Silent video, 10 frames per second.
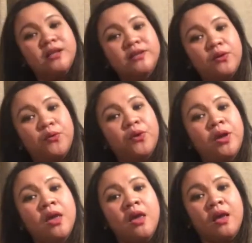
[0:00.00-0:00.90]
So
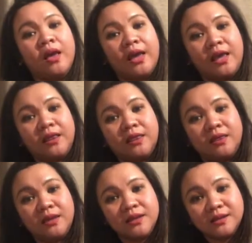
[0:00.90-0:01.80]
in
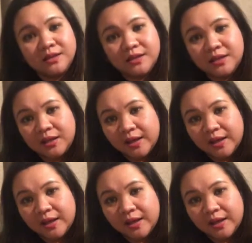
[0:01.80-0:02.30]
this